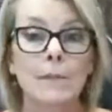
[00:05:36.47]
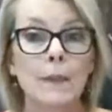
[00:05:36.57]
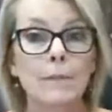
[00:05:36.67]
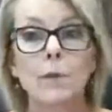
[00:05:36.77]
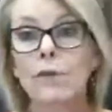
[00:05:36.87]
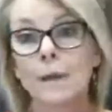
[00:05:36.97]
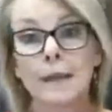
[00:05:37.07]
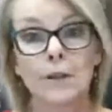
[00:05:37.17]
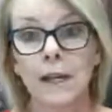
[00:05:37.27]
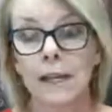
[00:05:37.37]
people who have
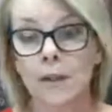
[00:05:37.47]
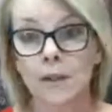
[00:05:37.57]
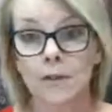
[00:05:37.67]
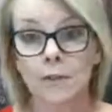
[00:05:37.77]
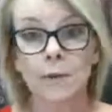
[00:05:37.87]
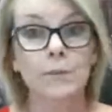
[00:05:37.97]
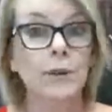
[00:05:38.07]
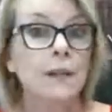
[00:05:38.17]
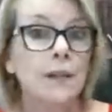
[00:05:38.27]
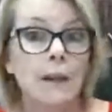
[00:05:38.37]
been diagnosed with
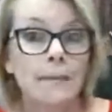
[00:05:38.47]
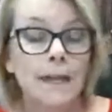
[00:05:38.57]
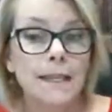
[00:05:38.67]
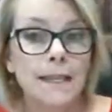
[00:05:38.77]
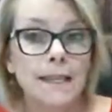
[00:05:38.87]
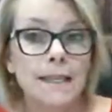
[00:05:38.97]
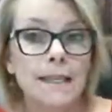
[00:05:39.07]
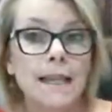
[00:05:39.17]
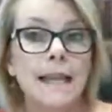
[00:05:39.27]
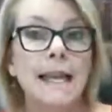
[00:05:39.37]

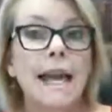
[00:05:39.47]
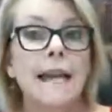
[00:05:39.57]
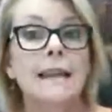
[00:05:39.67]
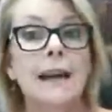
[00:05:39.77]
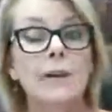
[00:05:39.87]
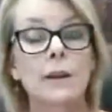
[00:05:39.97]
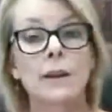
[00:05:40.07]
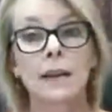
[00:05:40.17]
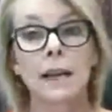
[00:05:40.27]
pre-diabetes and are